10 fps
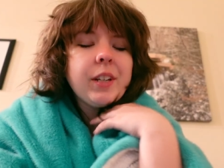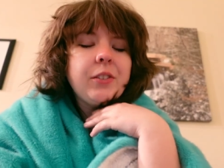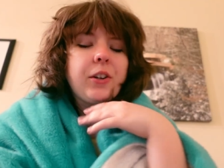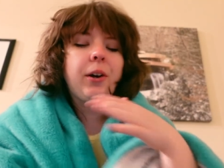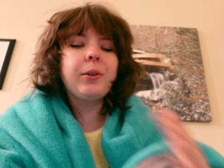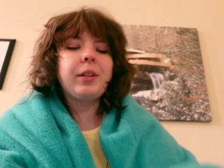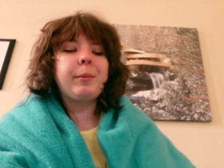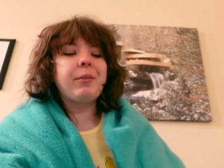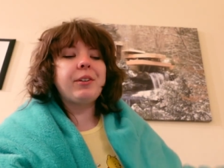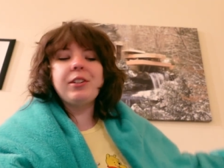So let
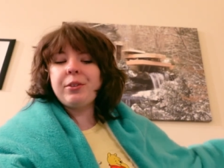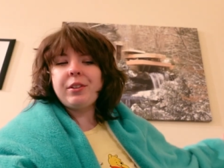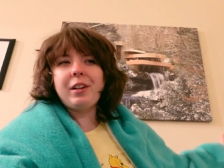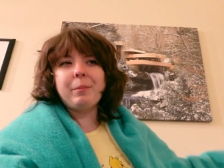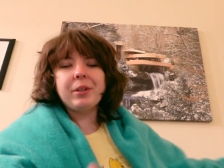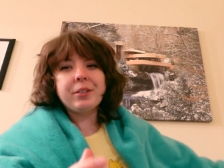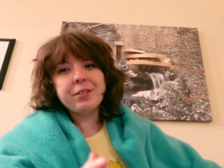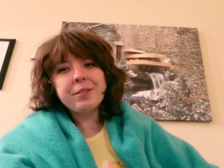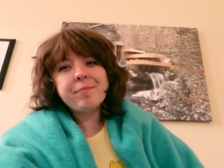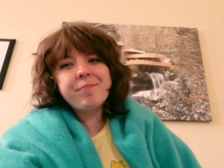me run you through the
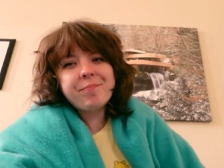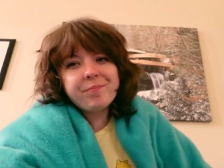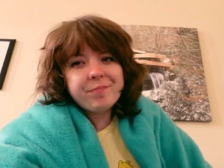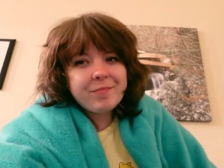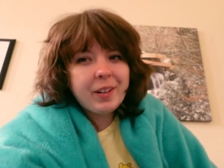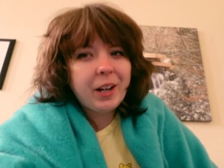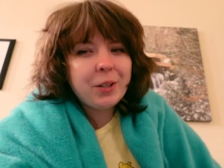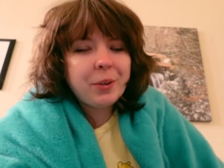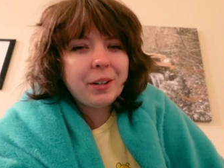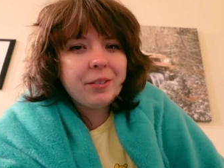numbers. Are
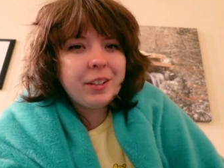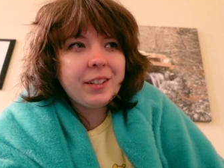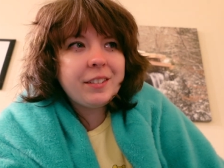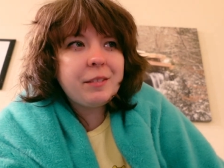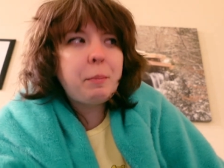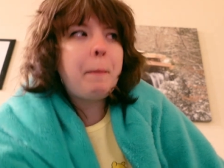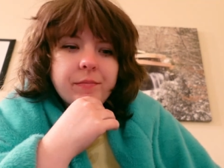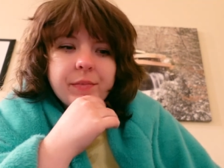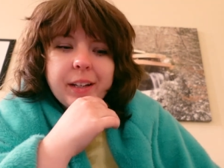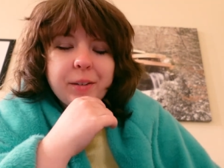you ready for this?
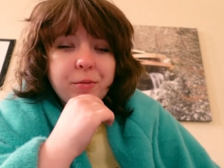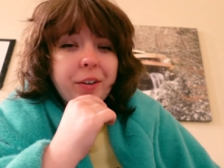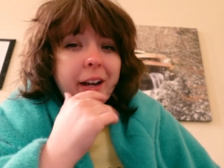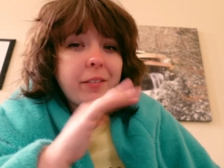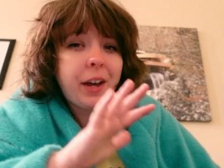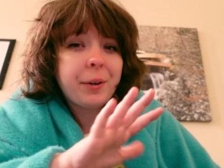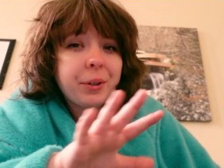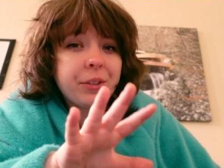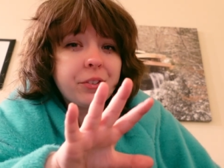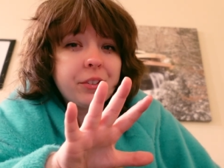In 5
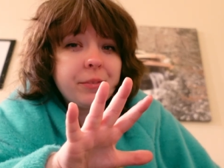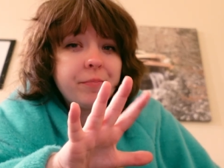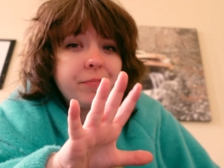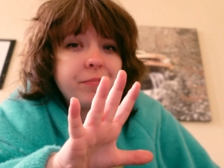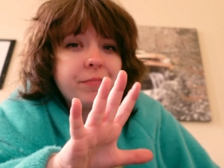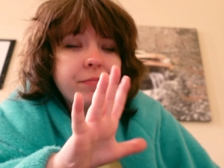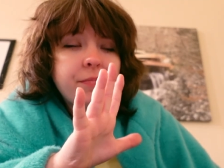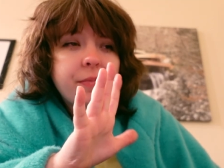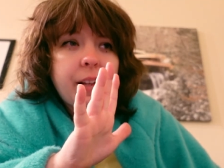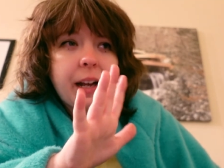hours,
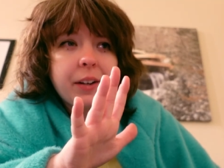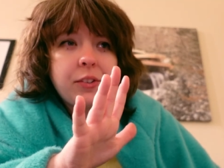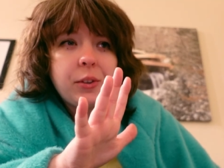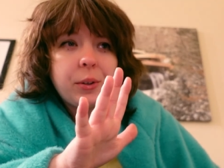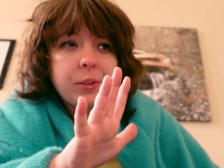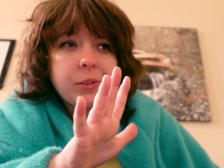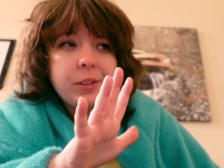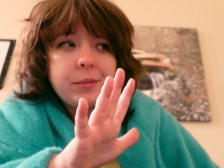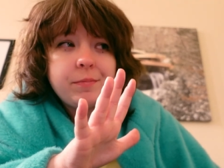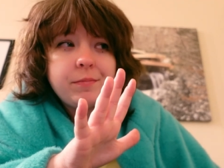I sold,
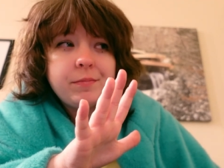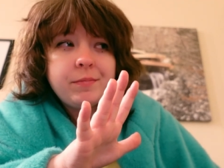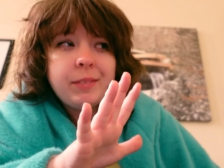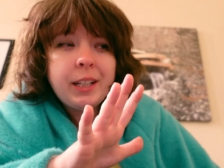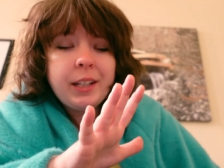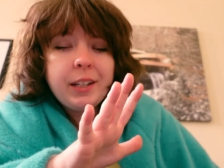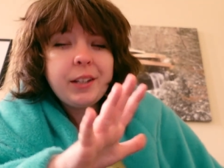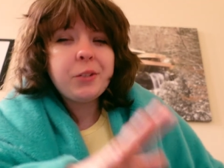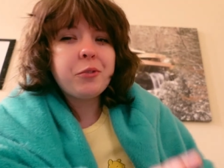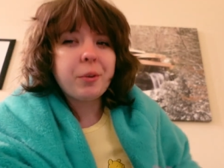
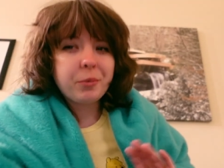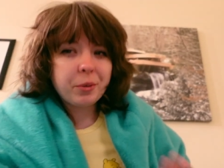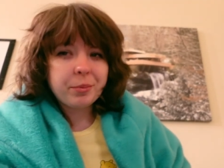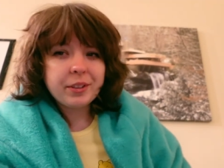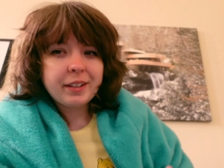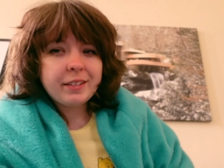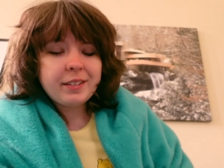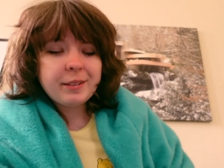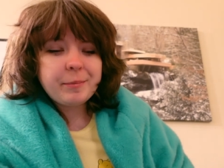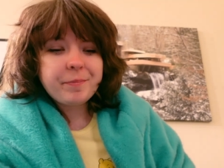drumroll please,